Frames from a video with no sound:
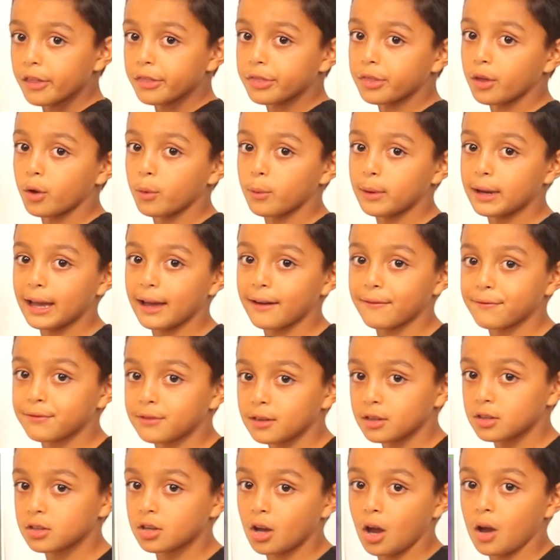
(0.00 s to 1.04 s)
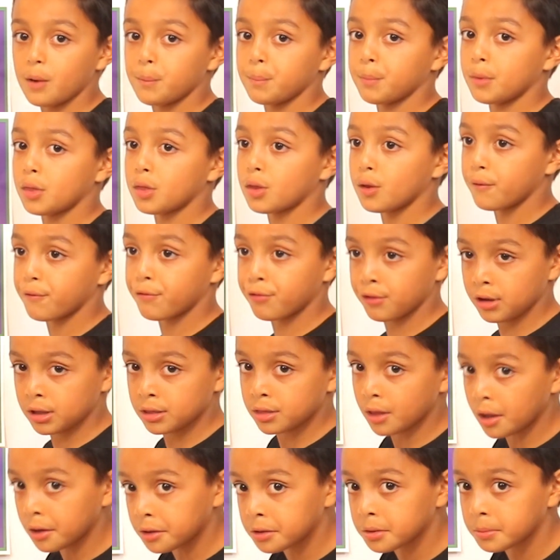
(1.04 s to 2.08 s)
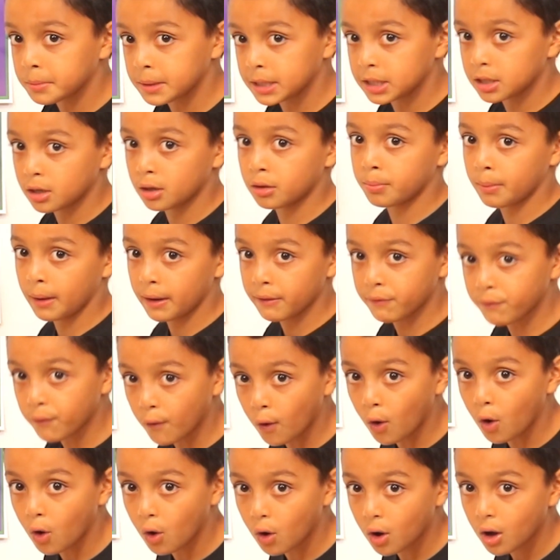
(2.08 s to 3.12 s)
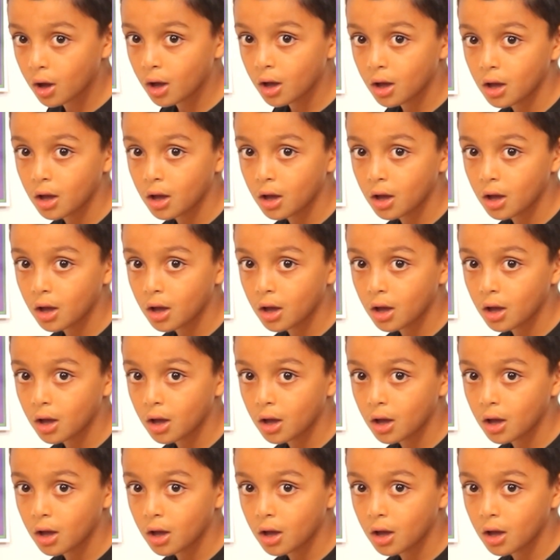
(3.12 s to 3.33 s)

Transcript: So we have to times the three centimetres by four.